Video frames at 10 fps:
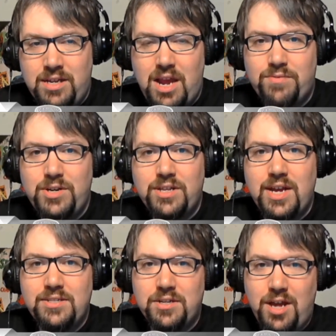and
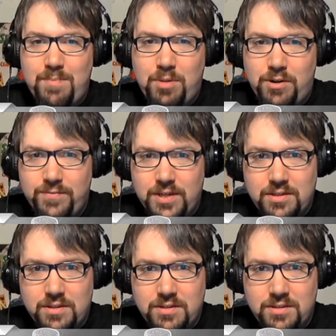realize they're not
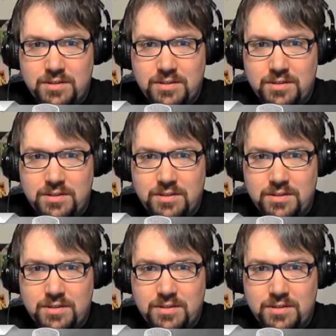perfect.